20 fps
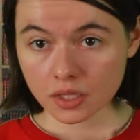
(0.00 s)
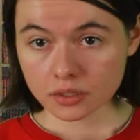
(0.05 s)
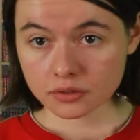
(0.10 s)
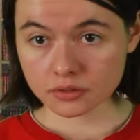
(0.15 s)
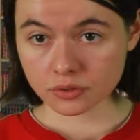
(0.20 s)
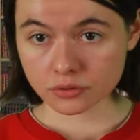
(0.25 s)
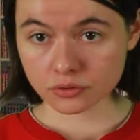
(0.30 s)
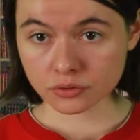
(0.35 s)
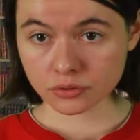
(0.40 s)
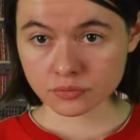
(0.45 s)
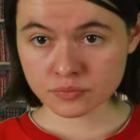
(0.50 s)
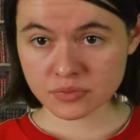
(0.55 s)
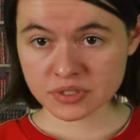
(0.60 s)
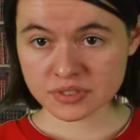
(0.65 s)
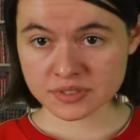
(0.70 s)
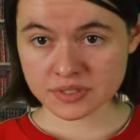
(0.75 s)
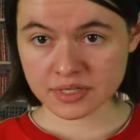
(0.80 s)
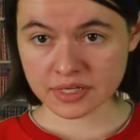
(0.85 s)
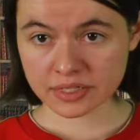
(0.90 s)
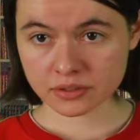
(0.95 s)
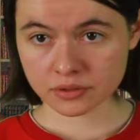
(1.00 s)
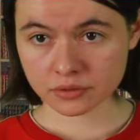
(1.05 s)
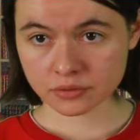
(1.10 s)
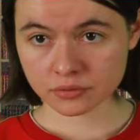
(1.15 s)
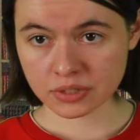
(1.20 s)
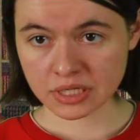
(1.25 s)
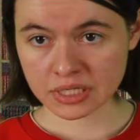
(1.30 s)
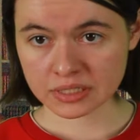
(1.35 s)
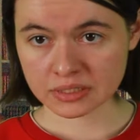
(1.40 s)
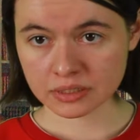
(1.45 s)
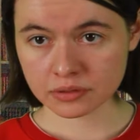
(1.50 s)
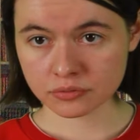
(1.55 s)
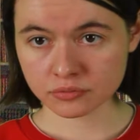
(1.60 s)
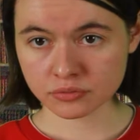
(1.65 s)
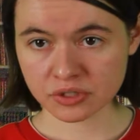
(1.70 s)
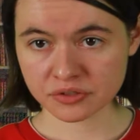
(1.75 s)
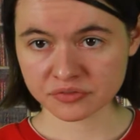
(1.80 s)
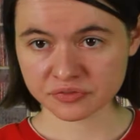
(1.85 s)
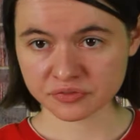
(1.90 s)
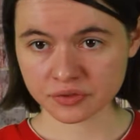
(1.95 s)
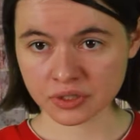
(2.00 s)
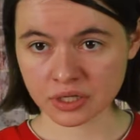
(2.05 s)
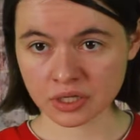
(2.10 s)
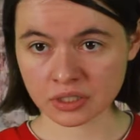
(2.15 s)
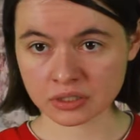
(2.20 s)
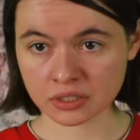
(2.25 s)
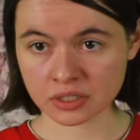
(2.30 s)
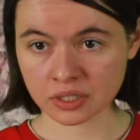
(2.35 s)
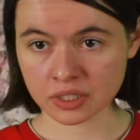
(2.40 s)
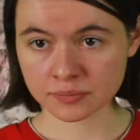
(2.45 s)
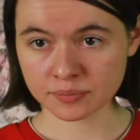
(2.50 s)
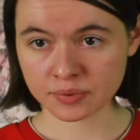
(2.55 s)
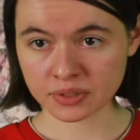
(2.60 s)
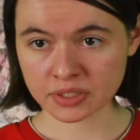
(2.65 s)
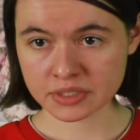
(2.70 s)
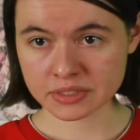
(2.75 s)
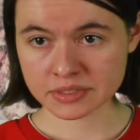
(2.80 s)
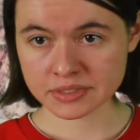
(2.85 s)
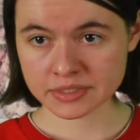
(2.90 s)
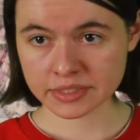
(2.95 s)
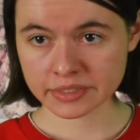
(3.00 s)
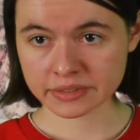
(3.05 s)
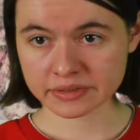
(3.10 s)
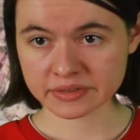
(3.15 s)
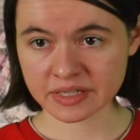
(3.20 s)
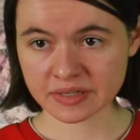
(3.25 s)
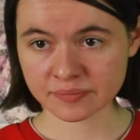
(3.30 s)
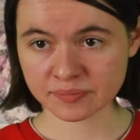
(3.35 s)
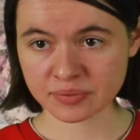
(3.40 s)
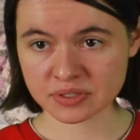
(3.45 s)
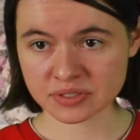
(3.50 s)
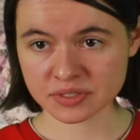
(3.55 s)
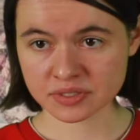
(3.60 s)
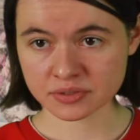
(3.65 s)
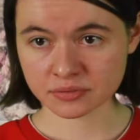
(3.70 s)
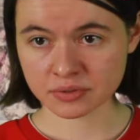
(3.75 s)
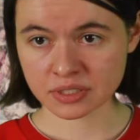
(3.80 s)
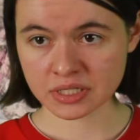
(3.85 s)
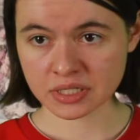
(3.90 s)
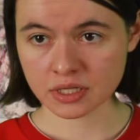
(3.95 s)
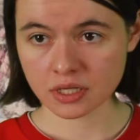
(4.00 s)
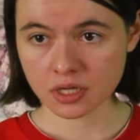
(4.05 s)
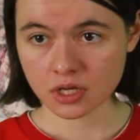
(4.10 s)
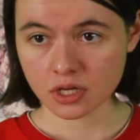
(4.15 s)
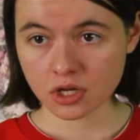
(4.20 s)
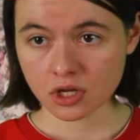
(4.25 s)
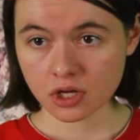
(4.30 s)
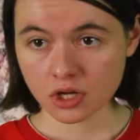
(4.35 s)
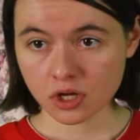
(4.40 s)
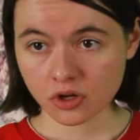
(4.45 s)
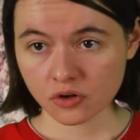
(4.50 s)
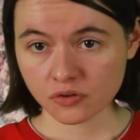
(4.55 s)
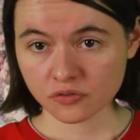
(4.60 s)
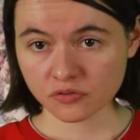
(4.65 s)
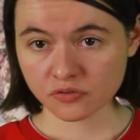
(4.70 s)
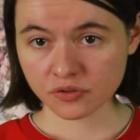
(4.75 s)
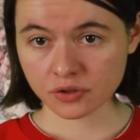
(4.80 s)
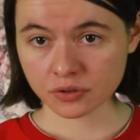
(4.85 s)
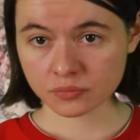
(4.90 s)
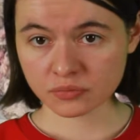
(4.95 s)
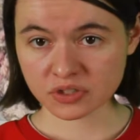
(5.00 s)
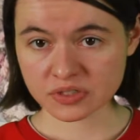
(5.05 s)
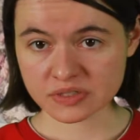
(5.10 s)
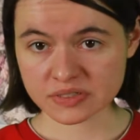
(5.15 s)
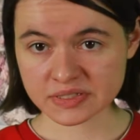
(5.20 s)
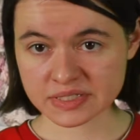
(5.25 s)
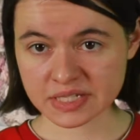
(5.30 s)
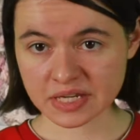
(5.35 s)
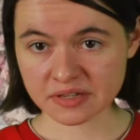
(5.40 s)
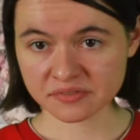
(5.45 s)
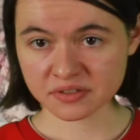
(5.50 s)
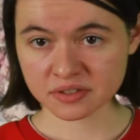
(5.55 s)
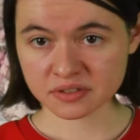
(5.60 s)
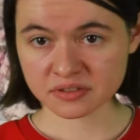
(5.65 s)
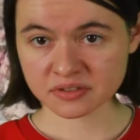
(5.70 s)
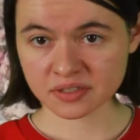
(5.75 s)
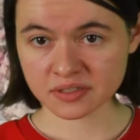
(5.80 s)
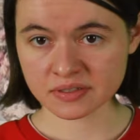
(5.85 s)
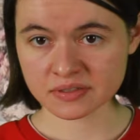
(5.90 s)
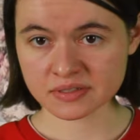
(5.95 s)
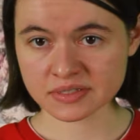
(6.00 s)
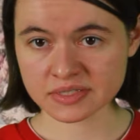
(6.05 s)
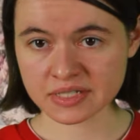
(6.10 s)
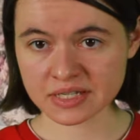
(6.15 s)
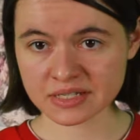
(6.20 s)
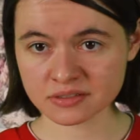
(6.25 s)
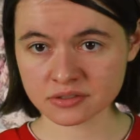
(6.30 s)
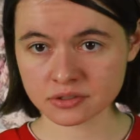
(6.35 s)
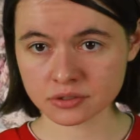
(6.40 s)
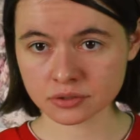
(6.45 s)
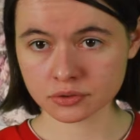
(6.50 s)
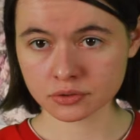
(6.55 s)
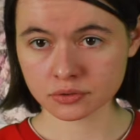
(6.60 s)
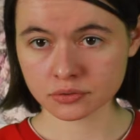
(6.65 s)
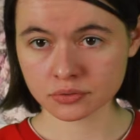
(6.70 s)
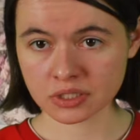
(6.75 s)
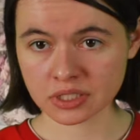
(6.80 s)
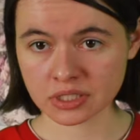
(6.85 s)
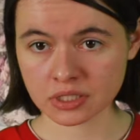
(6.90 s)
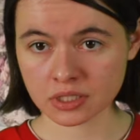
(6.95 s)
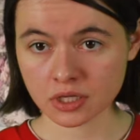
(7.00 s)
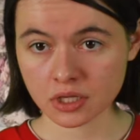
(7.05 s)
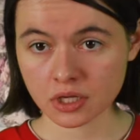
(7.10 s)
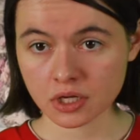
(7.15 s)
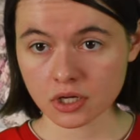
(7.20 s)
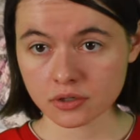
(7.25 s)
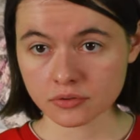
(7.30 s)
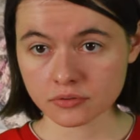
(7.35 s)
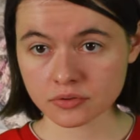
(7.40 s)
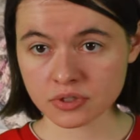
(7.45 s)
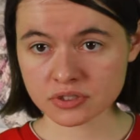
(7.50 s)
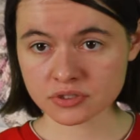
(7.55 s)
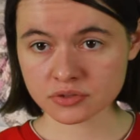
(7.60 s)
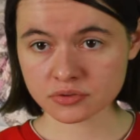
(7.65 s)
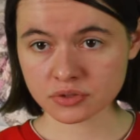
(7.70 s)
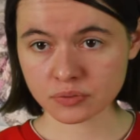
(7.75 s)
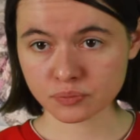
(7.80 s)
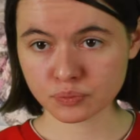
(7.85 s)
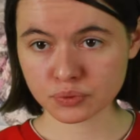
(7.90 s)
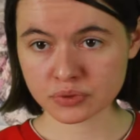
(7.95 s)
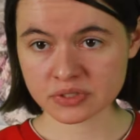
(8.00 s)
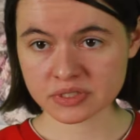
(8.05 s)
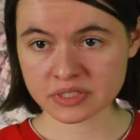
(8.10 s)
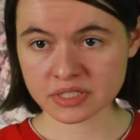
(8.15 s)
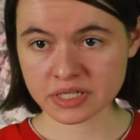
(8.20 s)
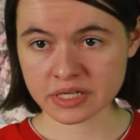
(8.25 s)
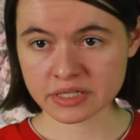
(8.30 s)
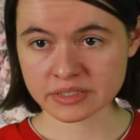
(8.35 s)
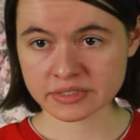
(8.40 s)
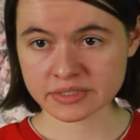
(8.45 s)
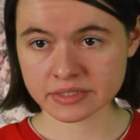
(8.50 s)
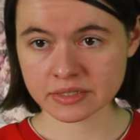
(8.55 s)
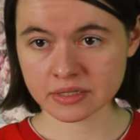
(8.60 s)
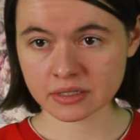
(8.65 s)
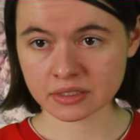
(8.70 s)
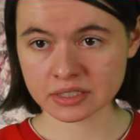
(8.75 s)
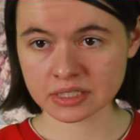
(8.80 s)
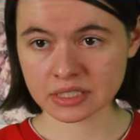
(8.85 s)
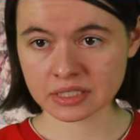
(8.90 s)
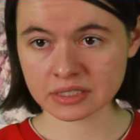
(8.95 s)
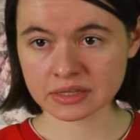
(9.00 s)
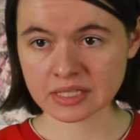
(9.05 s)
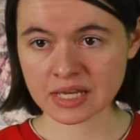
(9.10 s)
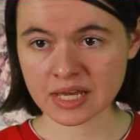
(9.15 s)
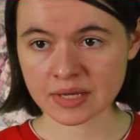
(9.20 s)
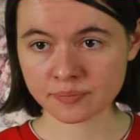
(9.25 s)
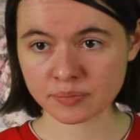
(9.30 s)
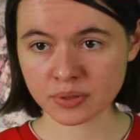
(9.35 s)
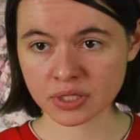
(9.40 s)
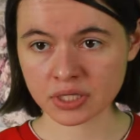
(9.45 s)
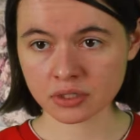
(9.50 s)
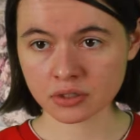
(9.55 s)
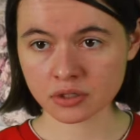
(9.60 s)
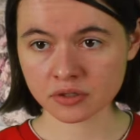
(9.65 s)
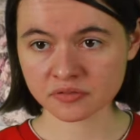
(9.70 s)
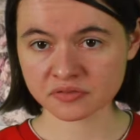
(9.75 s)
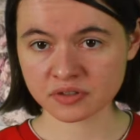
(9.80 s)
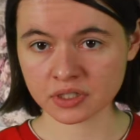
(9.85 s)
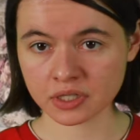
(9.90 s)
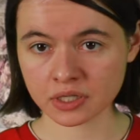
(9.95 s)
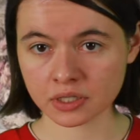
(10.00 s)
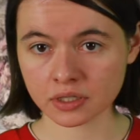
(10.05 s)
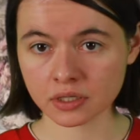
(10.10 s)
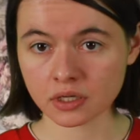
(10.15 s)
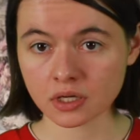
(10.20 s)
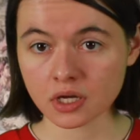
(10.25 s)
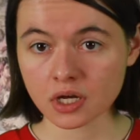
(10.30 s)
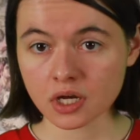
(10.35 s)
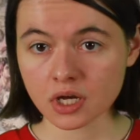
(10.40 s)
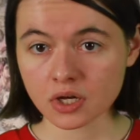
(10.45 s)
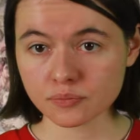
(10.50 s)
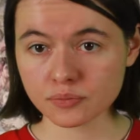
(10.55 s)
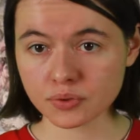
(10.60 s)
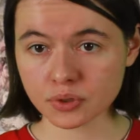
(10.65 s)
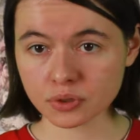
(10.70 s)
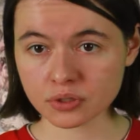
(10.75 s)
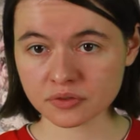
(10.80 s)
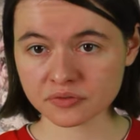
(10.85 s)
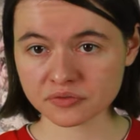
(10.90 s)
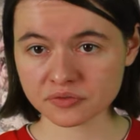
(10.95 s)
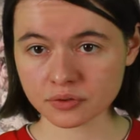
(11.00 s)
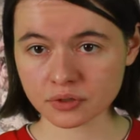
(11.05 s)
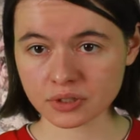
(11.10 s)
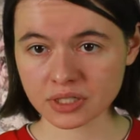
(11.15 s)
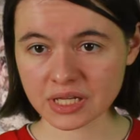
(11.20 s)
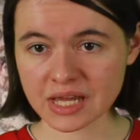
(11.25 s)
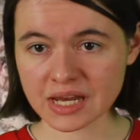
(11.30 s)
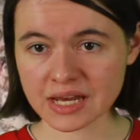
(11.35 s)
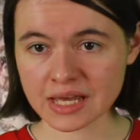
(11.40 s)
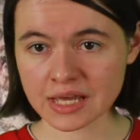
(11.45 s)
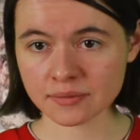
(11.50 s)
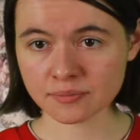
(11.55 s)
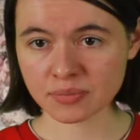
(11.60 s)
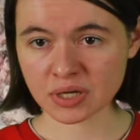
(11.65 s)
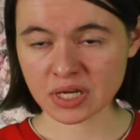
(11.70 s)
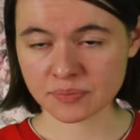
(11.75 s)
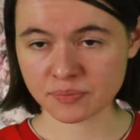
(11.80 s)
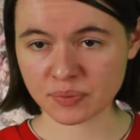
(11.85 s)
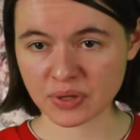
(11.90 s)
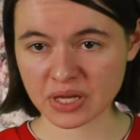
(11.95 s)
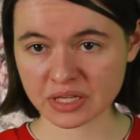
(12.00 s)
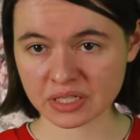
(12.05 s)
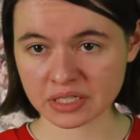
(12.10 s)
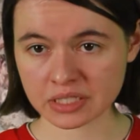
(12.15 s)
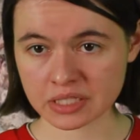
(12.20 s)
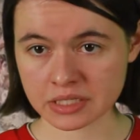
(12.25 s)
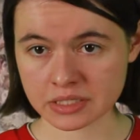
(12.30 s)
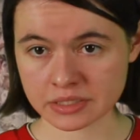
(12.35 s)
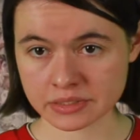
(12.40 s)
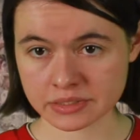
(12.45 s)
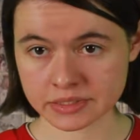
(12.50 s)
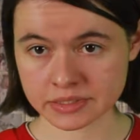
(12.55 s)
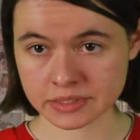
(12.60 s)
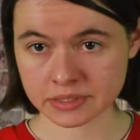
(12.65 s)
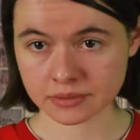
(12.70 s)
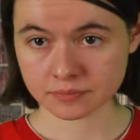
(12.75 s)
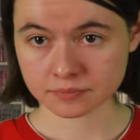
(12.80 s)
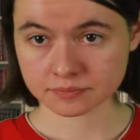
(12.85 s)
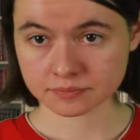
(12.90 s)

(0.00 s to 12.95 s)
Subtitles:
The room is decorated with a goblin's tapestry from the 17th century, which represents the kidnapping of the beautiful Hélène by Paris.